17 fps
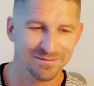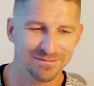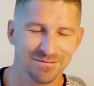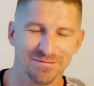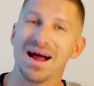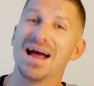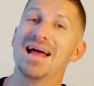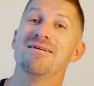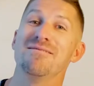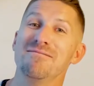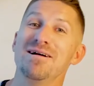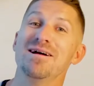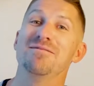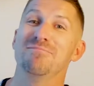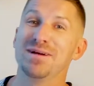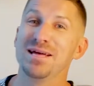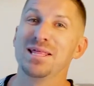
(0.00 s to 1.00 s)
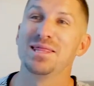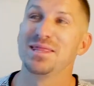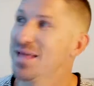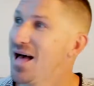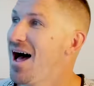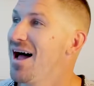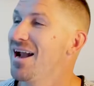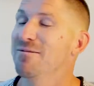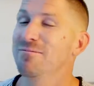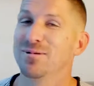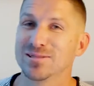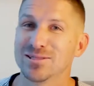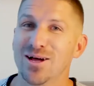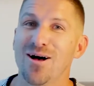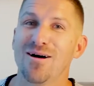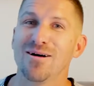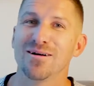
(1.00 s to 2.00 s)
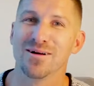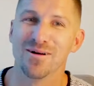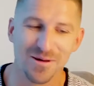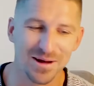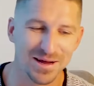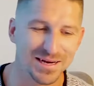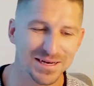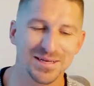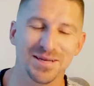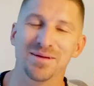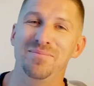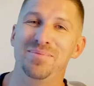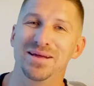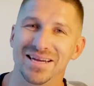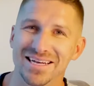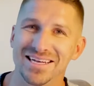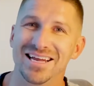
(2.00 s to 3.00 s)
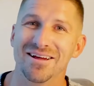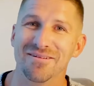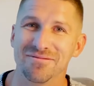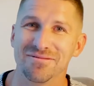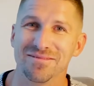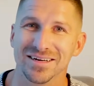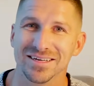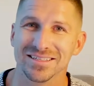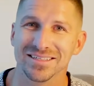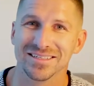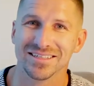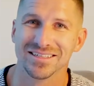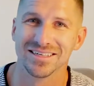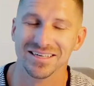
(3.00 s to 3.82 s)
Right when we thought it was all going to be different,